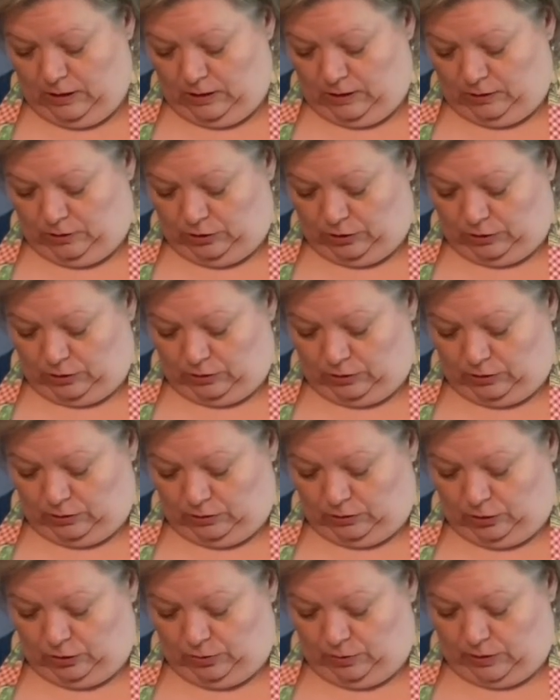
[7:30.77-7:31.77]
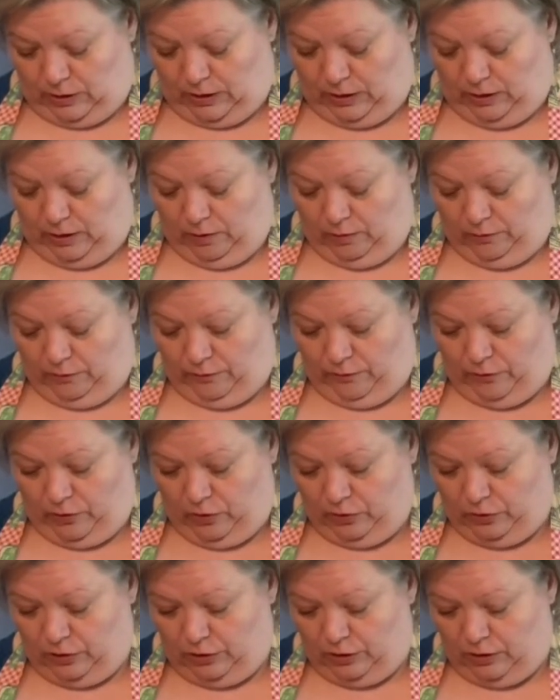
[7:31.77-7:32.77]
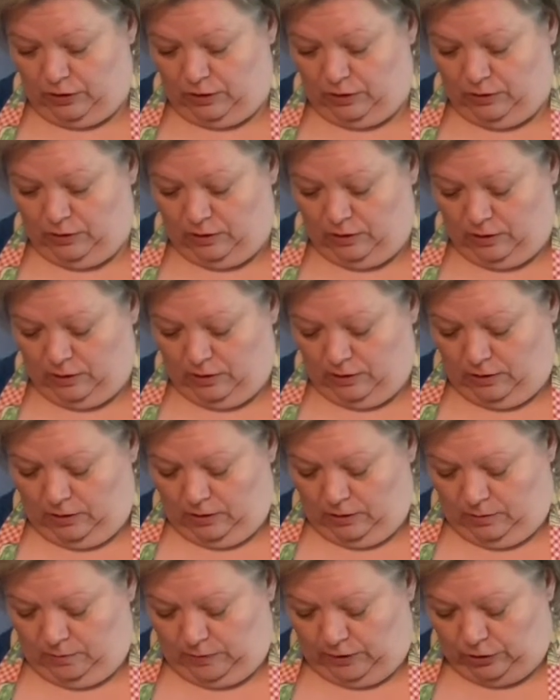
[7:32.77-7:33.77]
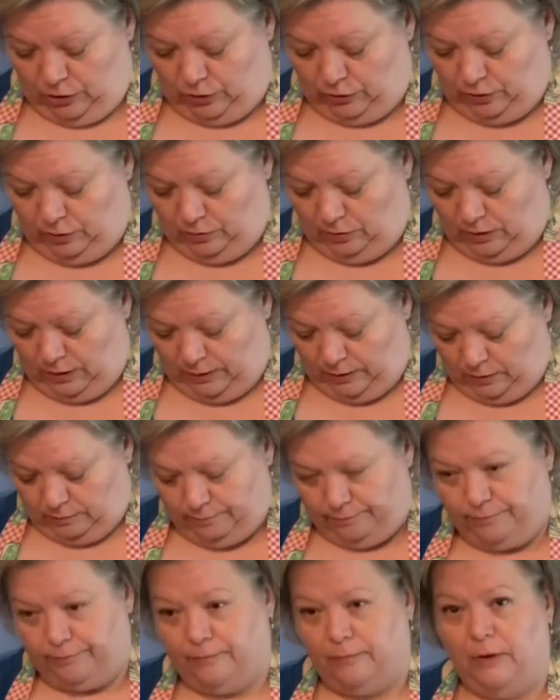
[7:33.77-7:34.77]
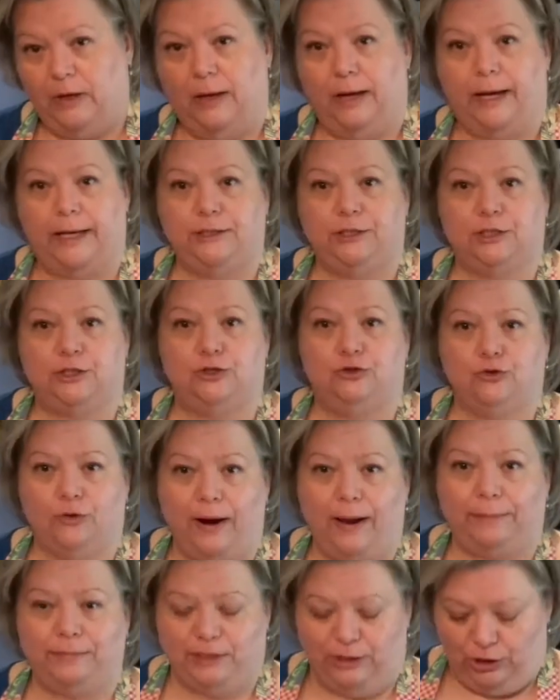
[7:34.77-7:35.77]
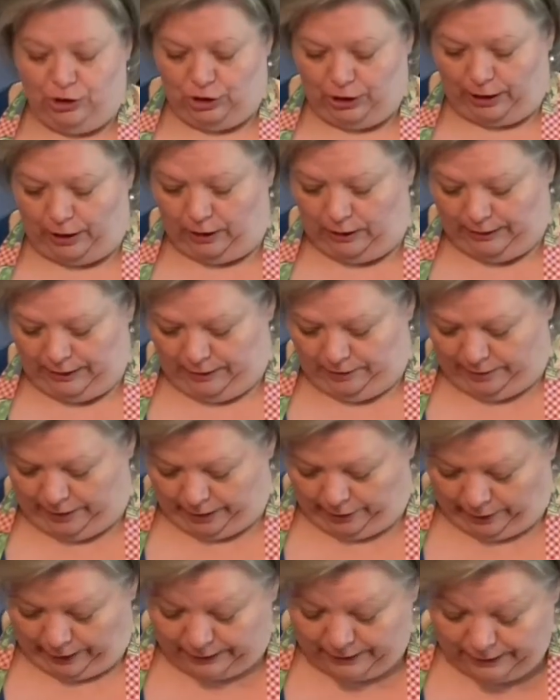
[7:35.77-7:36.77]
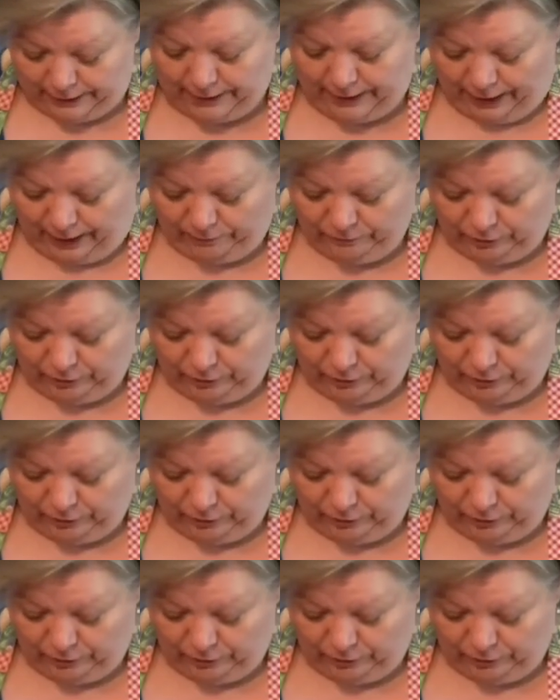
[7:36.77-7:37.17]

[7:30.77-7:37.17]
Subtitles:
just going to do it here first. Make sure I don't get it. I just dropped a shell in there. I didn't have a